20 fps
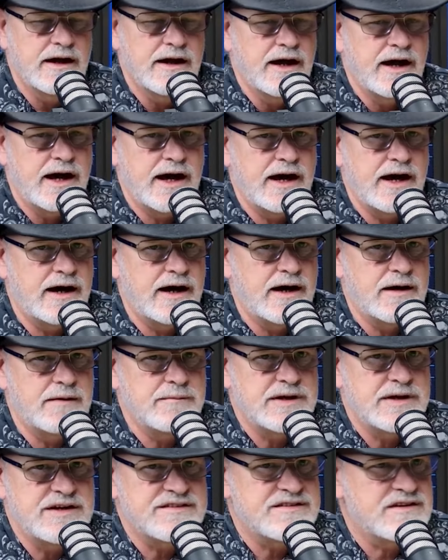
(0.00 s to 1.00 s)
Um,
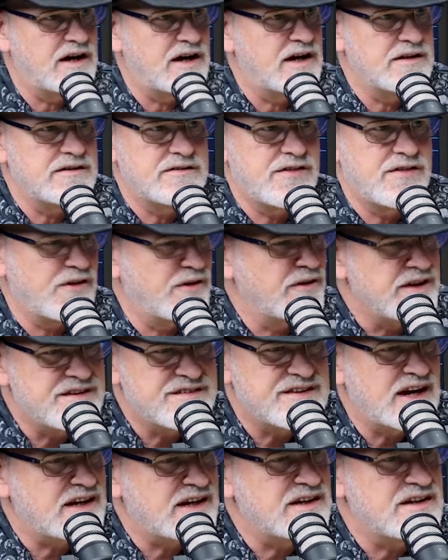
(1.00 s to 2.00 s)
he's gone 30
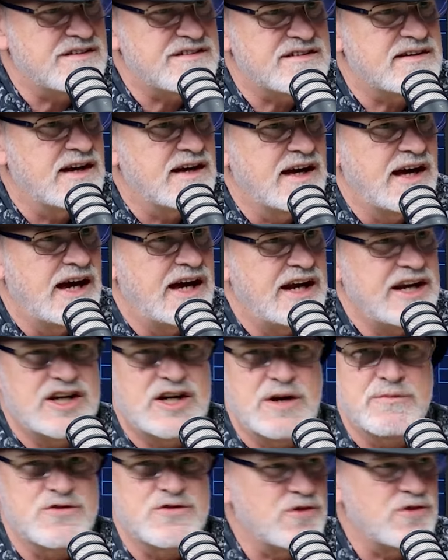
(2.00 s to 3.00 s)
seconds, and he
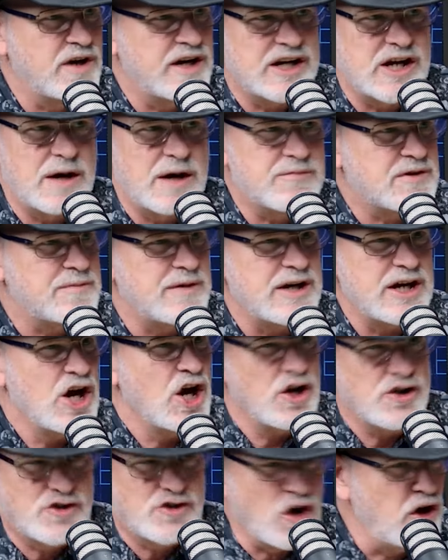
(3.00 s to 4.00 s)
comes running up to me,
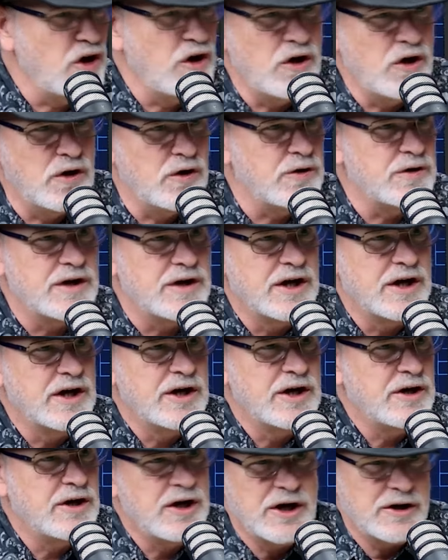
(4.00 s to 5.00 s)
dude,
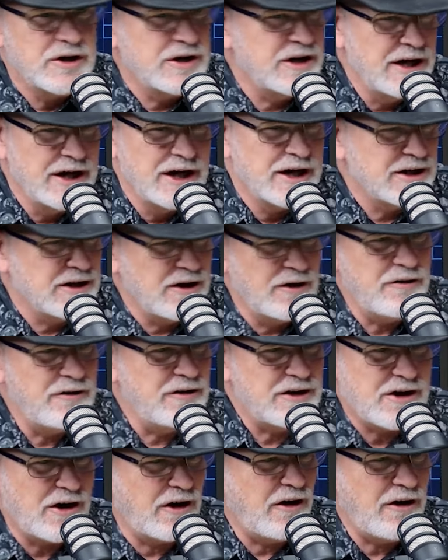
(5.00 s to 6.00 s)
go to the
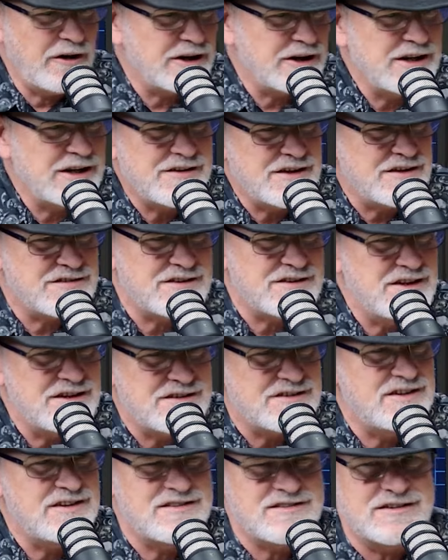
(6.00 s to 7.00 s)
car, get this and this
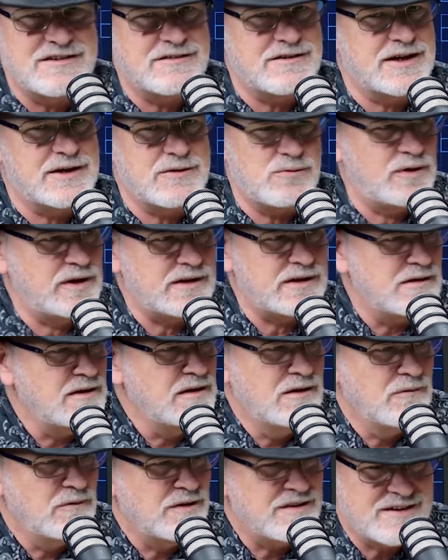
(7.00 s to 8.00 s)
and this. And you're like, what?
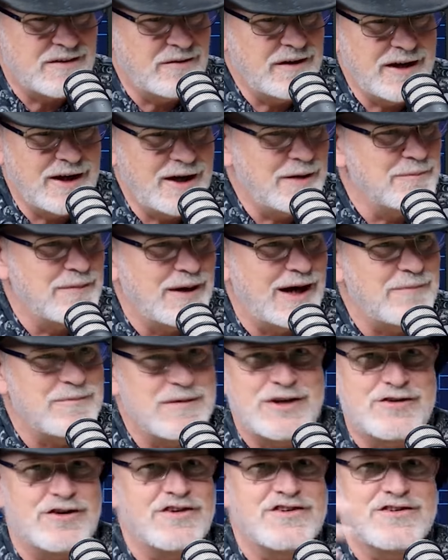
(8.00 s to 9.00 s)
What's going on, Bob? And he
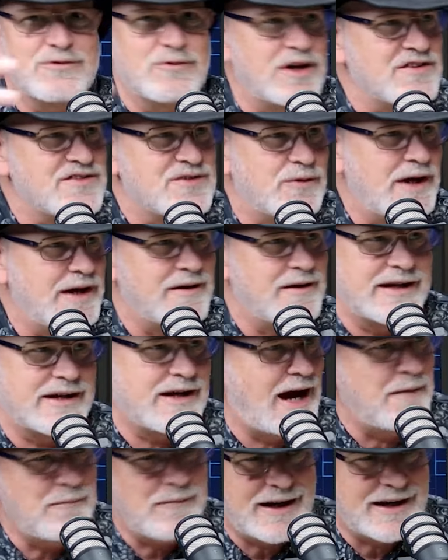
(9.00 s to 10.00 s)
turns and runs away. Like,
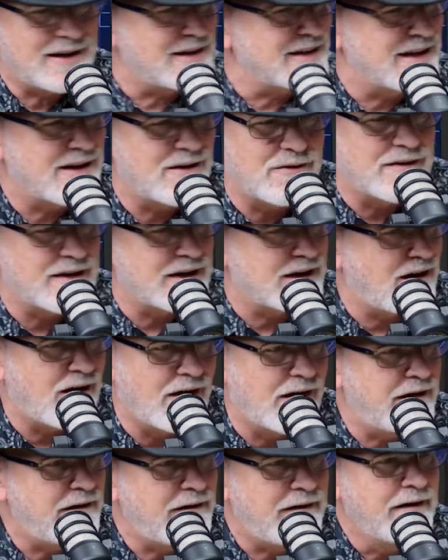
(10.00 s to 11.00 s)
I'm not going to go to the
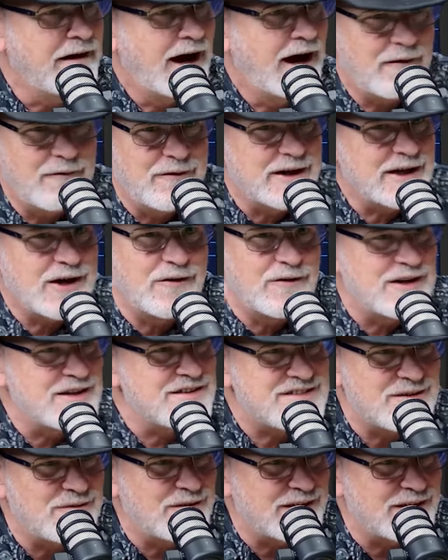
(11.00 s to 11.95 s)
car. I want to go in and see what the